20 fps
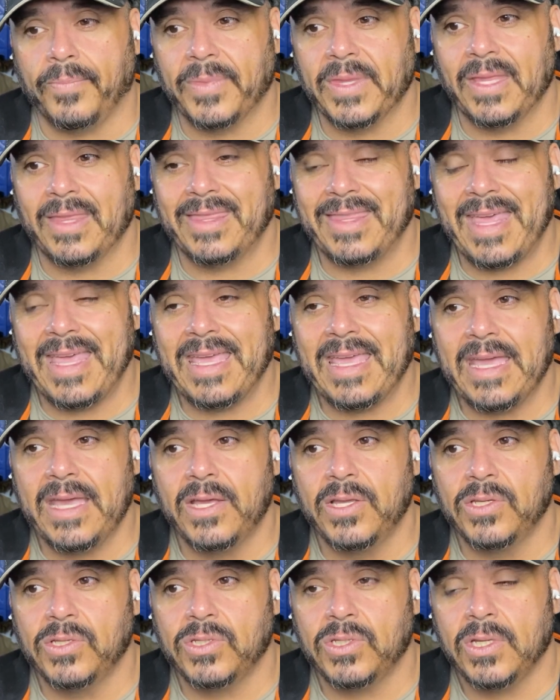The thing
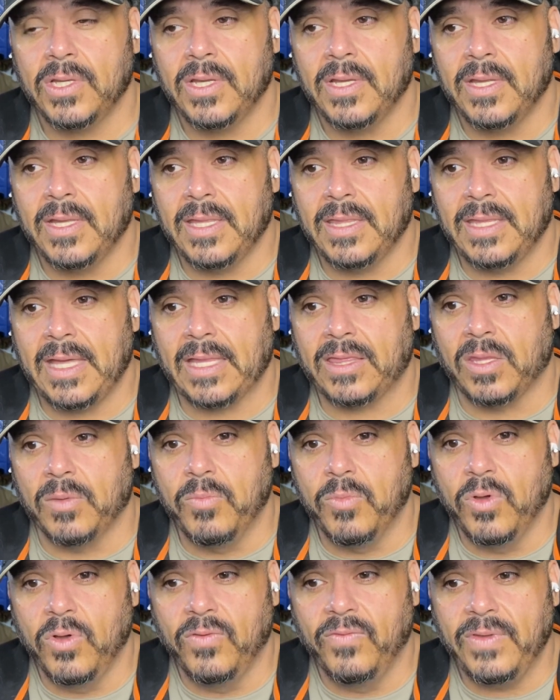is that the
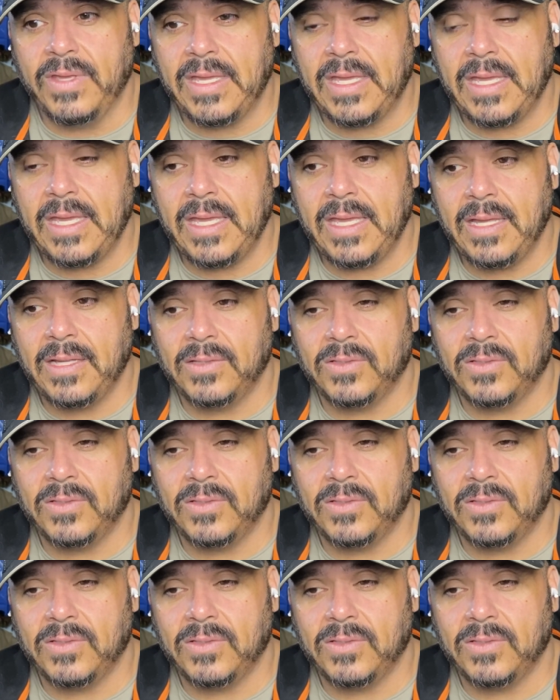movie,